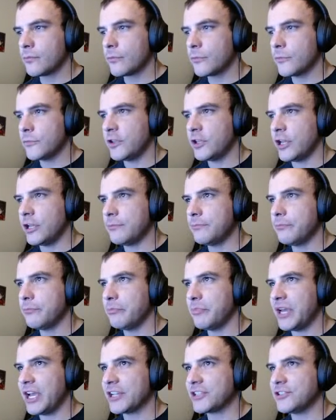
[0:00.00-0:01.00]
Okay,
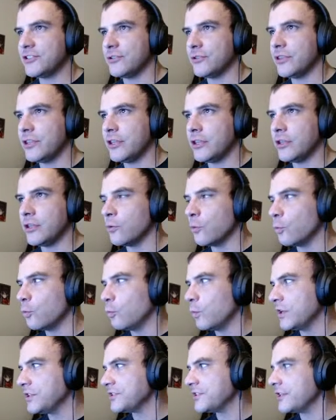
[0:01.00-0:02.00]
back to the
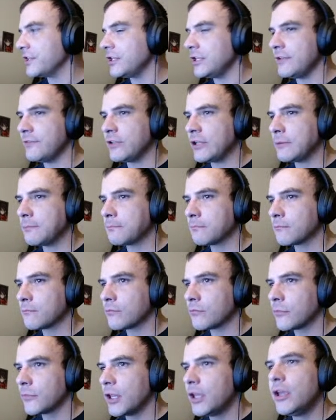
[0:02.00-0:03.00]
Wednesday evening.
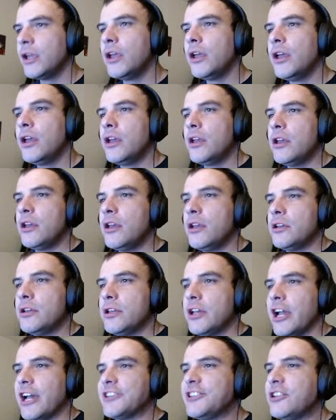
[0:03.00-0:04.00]

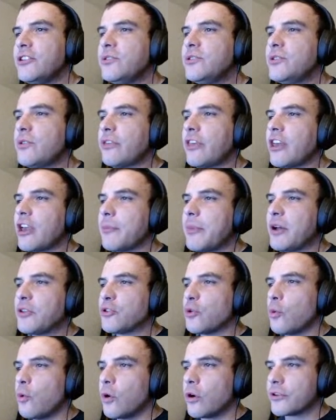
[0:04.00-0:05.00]
As soon as you think about
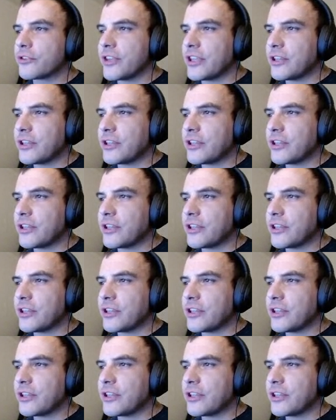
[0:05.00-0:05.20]
the work that